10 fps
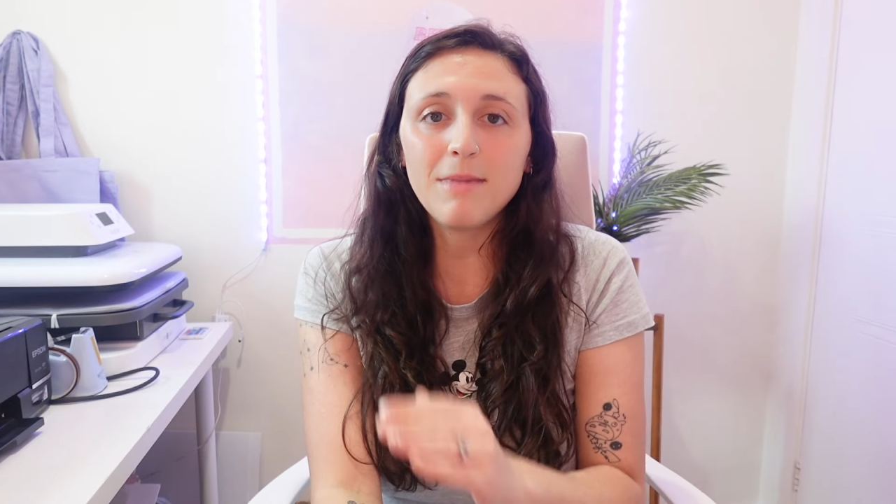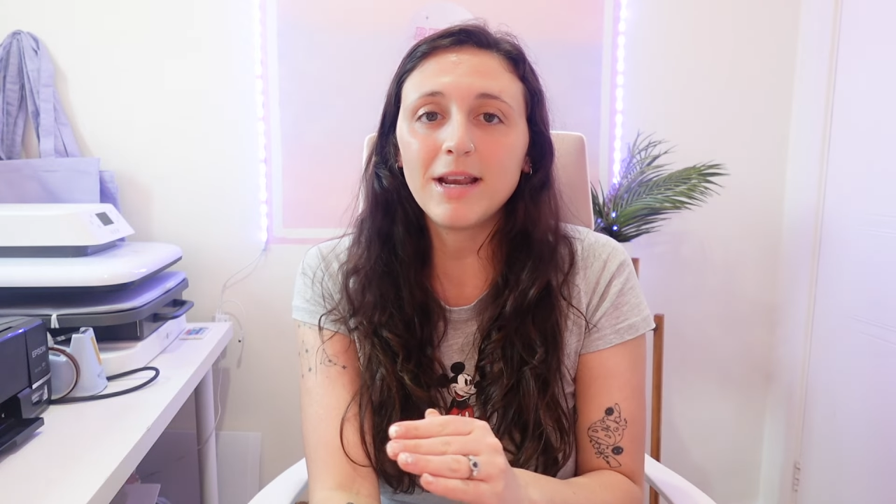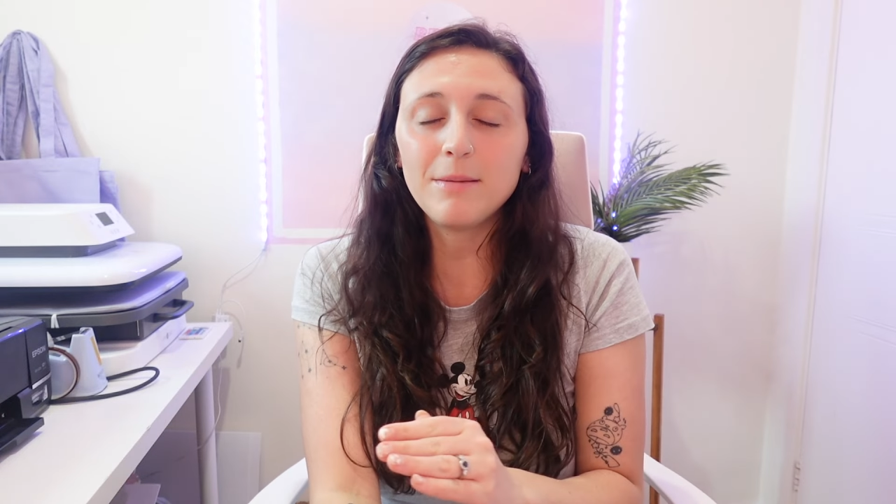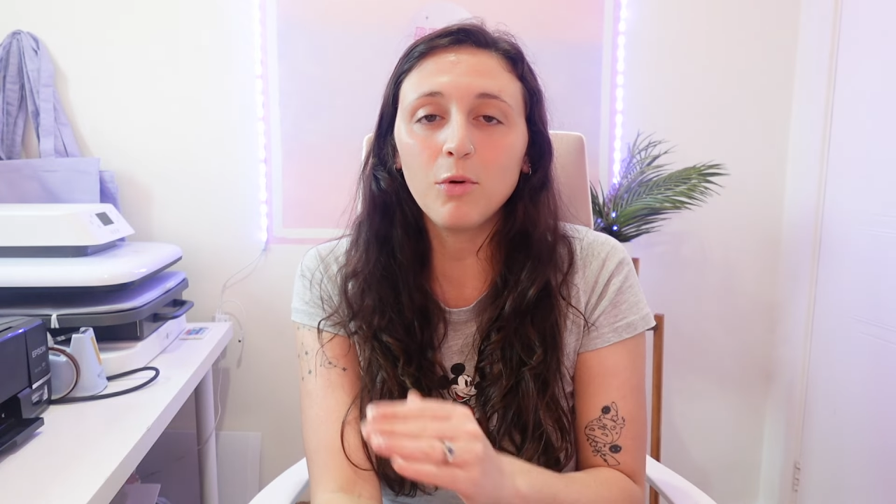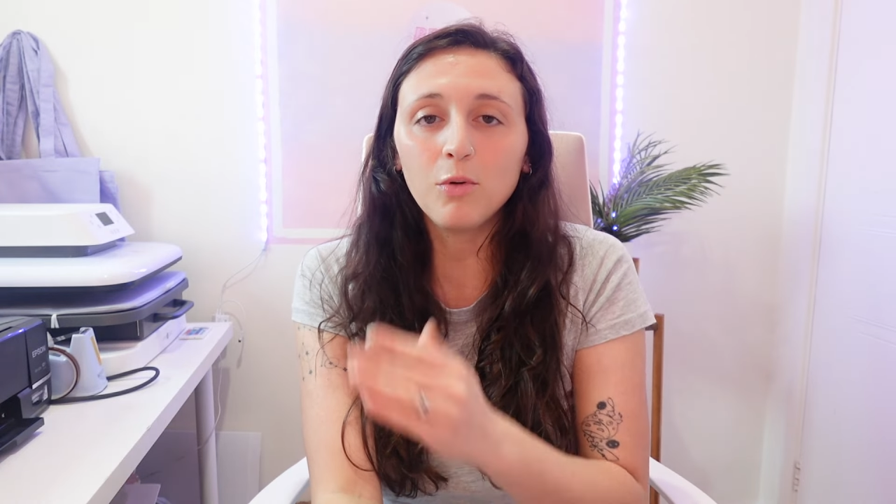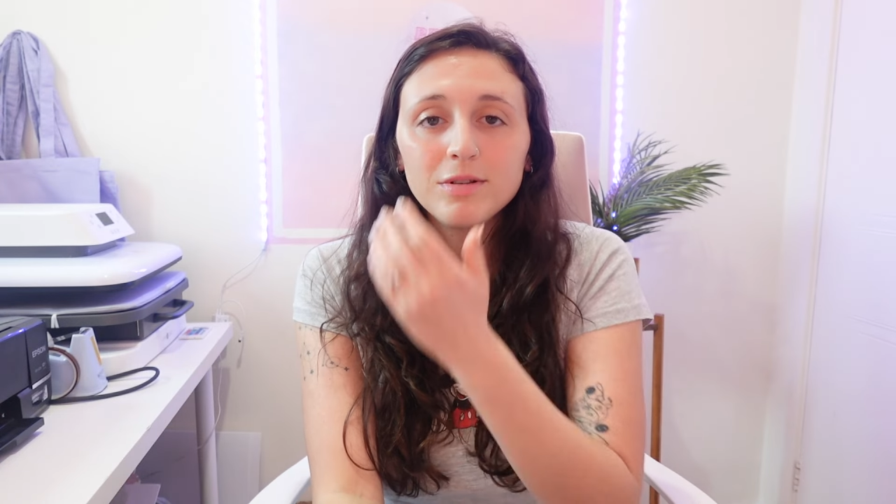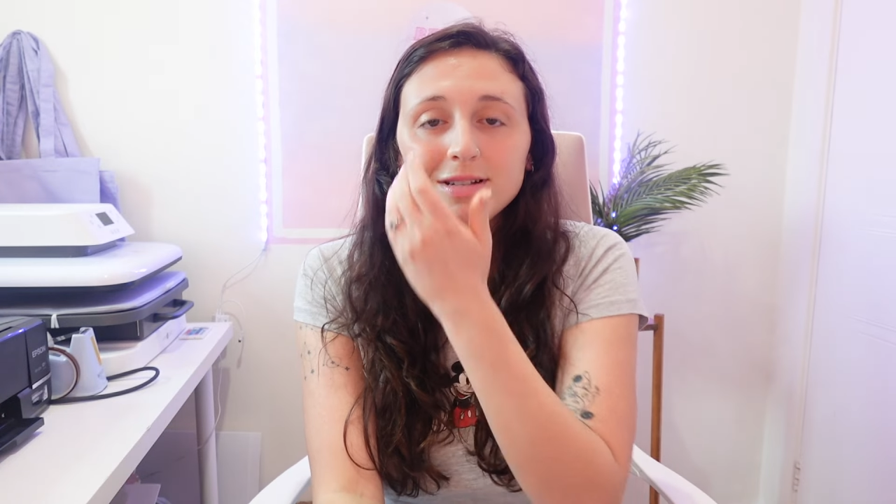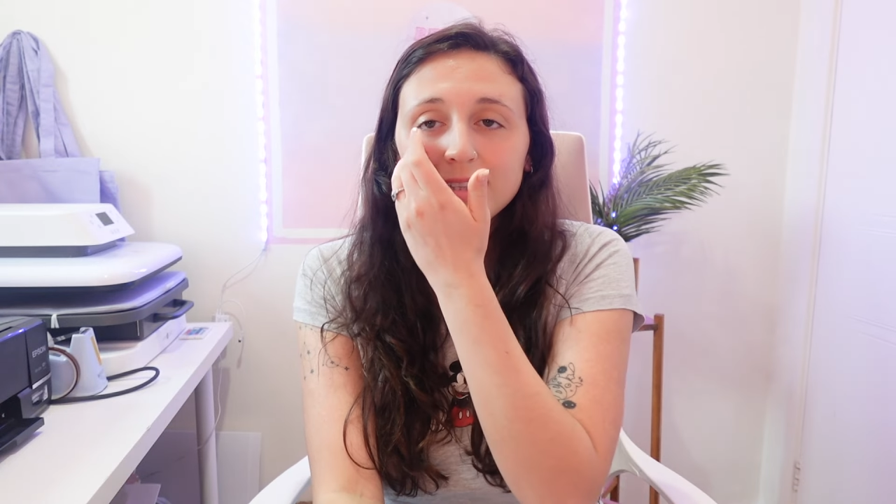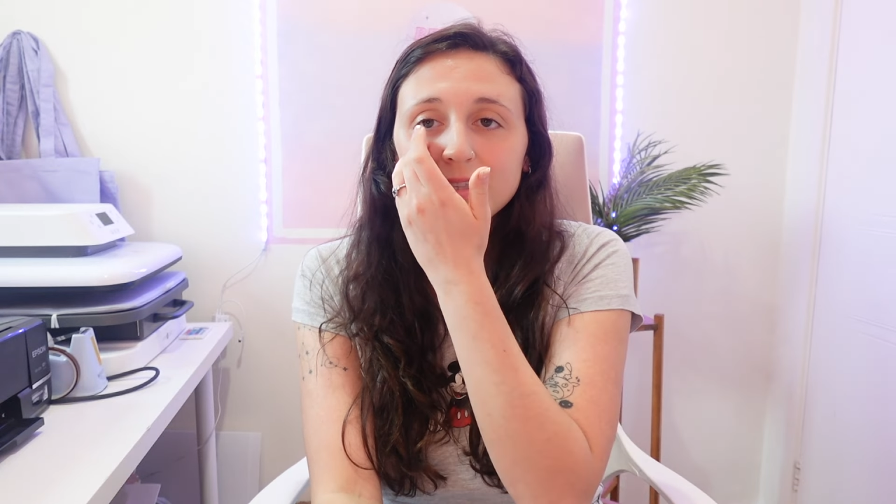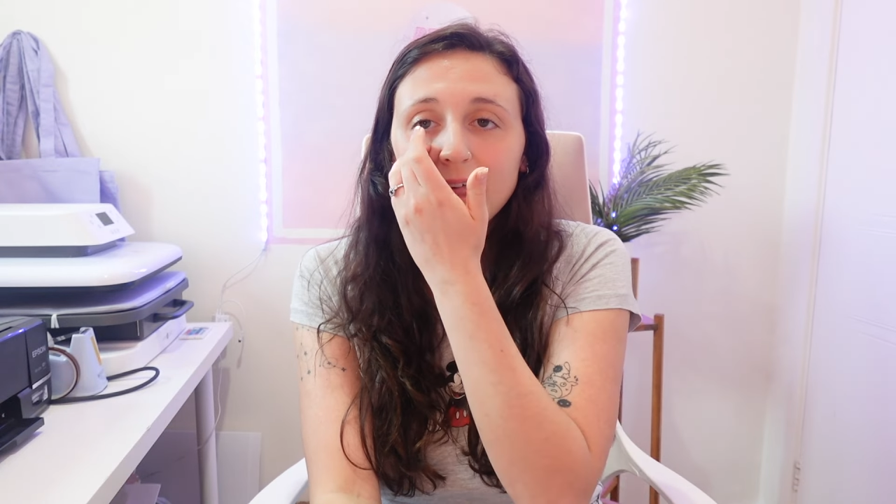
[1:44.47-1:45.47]
many more
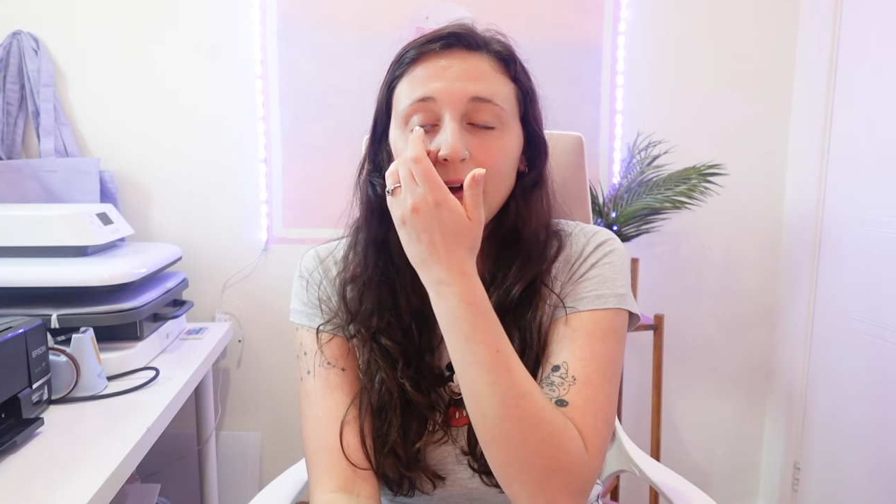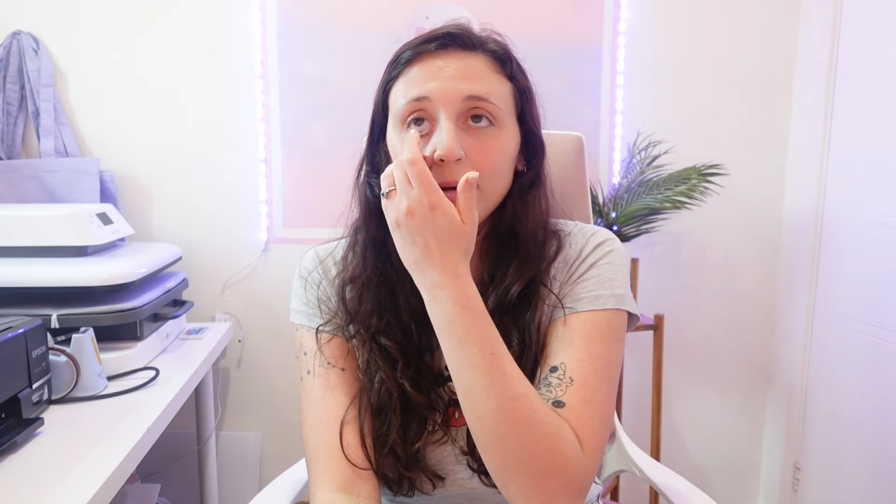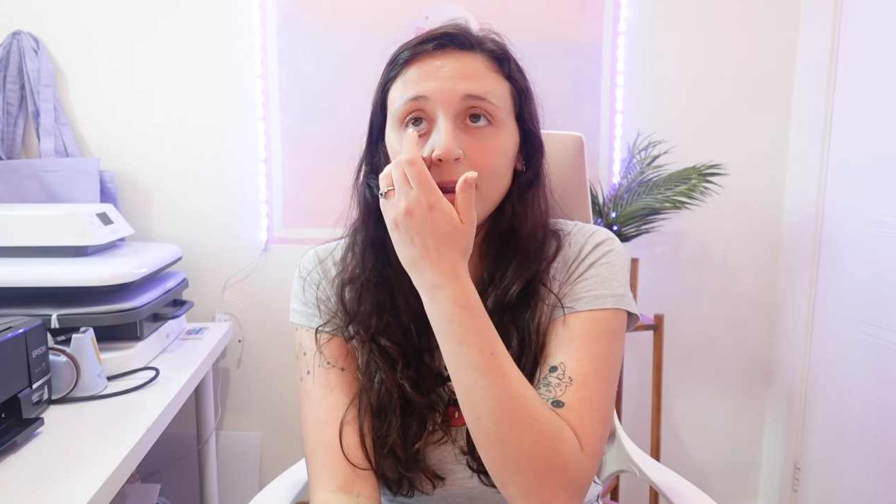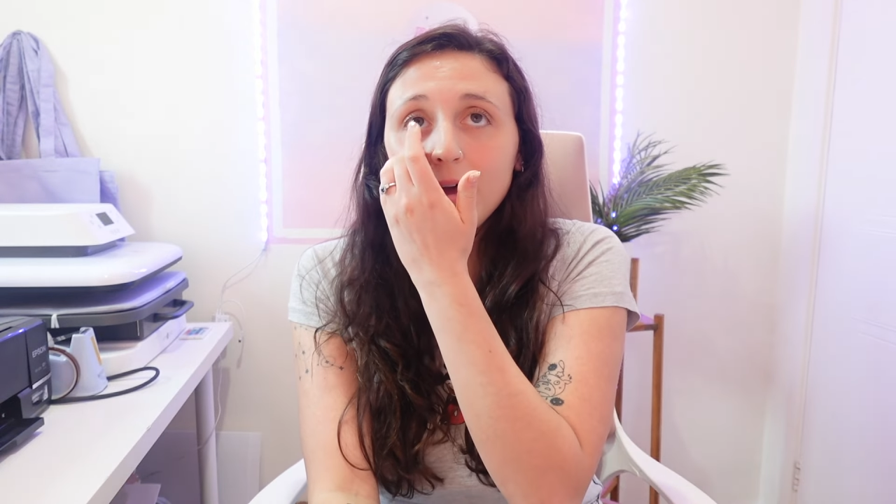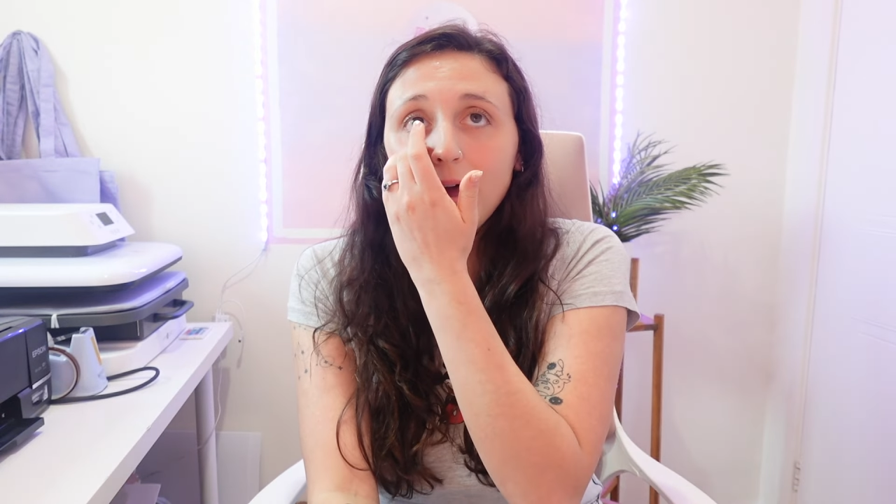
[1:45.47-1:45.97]
since then.